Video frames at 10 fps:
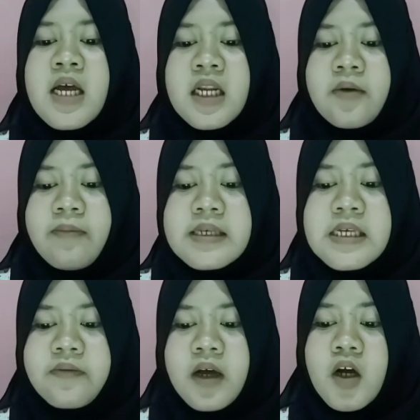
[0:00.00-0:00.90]
the
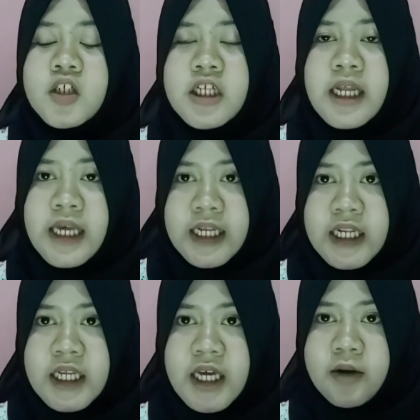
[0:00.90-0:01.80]
Pacific Ocean and
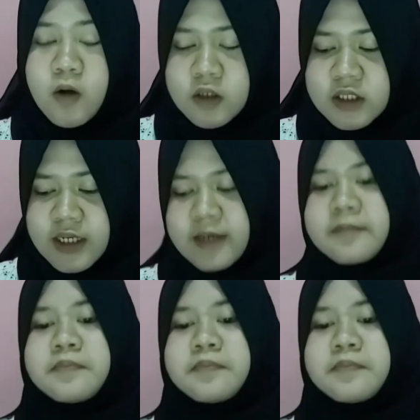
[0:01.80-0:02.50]
Indian Ocean.